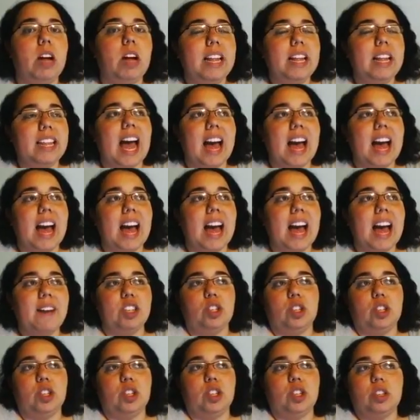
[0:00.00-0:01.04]
they have
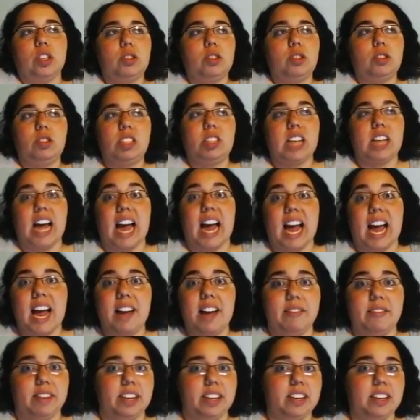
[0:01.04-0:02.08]
it just to
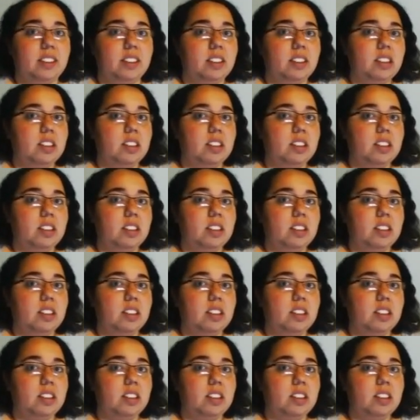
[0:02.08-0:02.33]
have it.